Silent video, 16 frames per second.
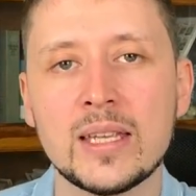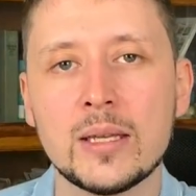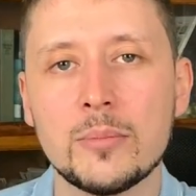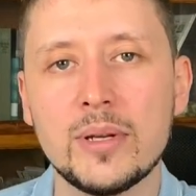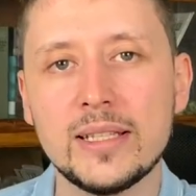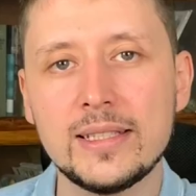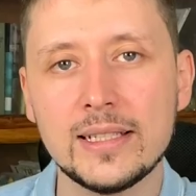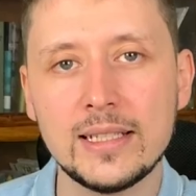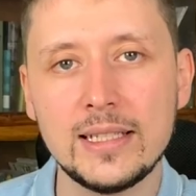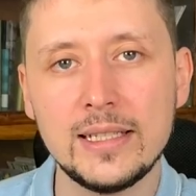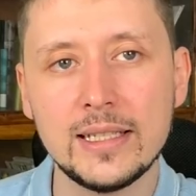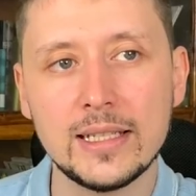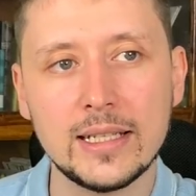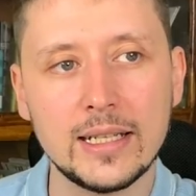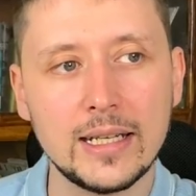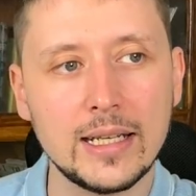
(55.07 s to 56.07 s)

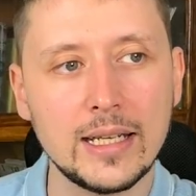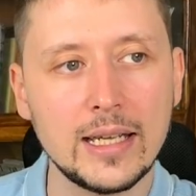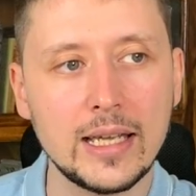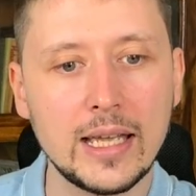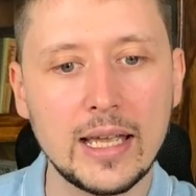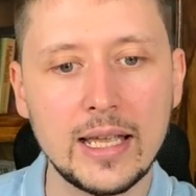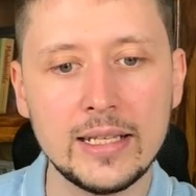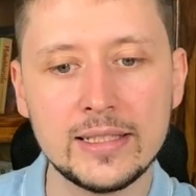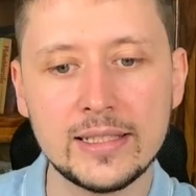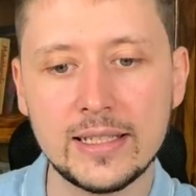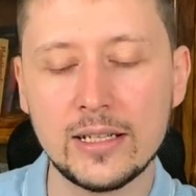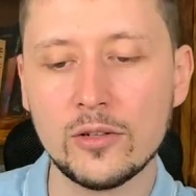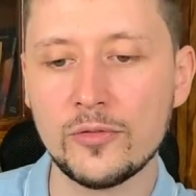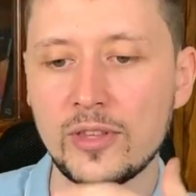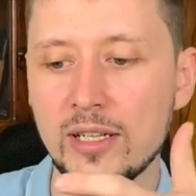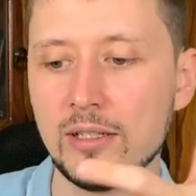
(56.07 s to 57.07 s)
Basically, instead
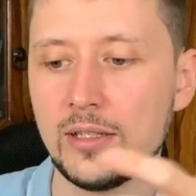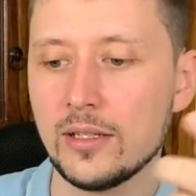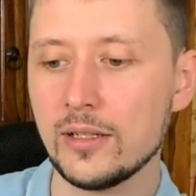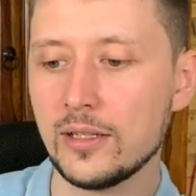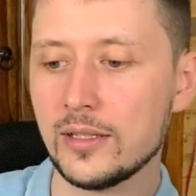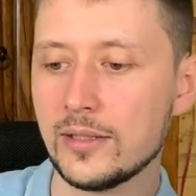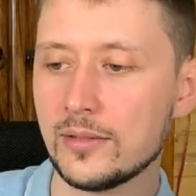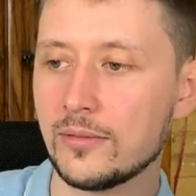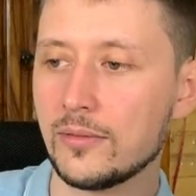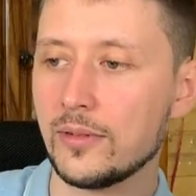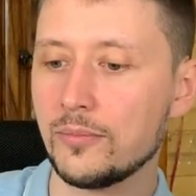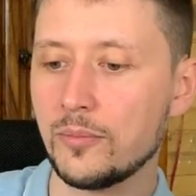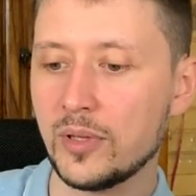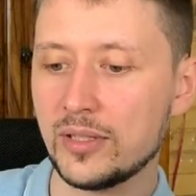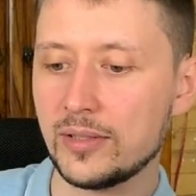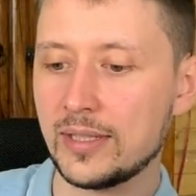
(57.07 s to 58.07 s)
of then
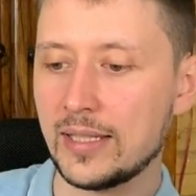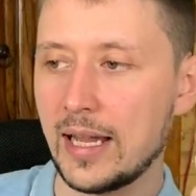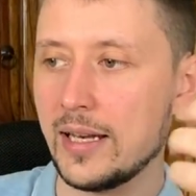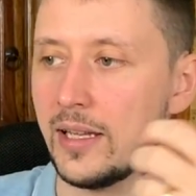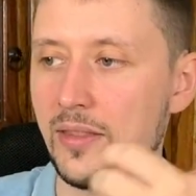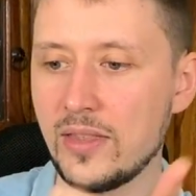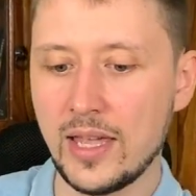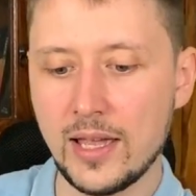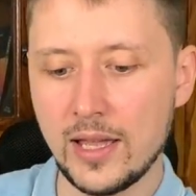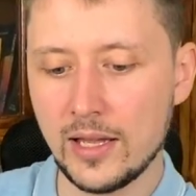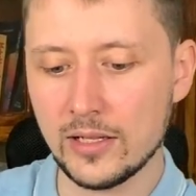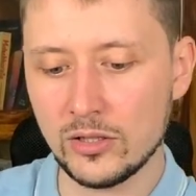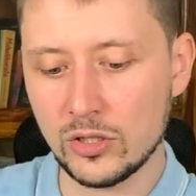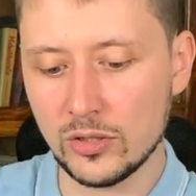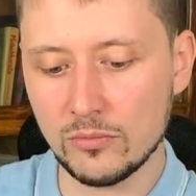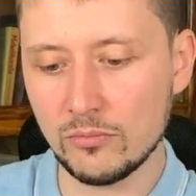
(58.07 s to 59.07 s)
standing there
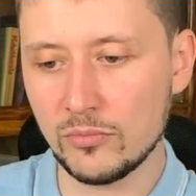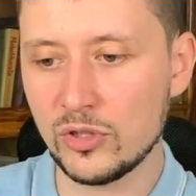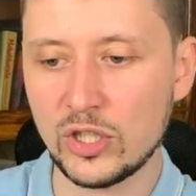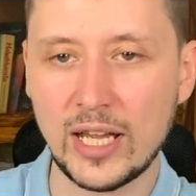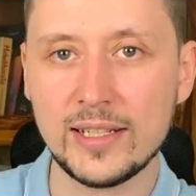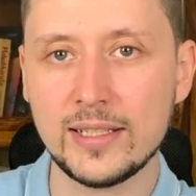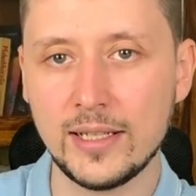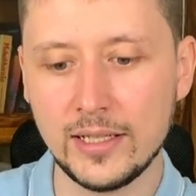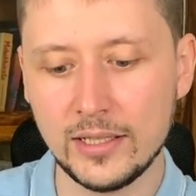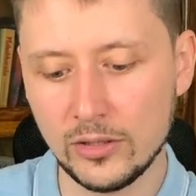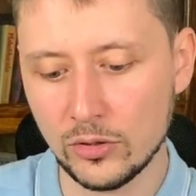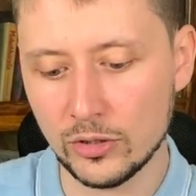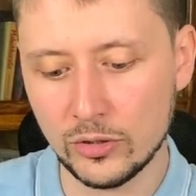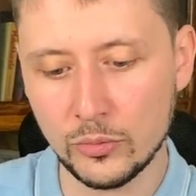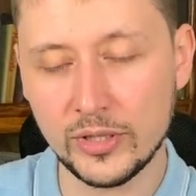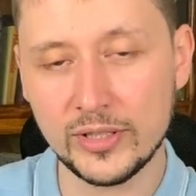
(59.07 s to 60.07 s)
and chatting or
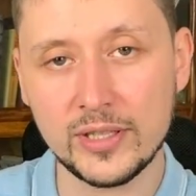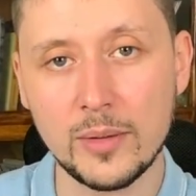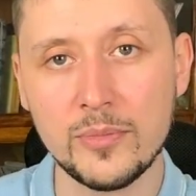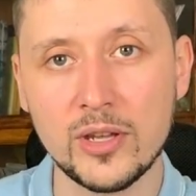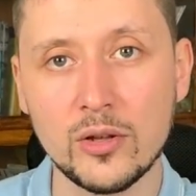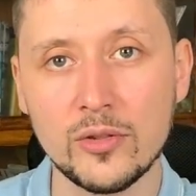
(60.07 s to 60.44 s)
doing something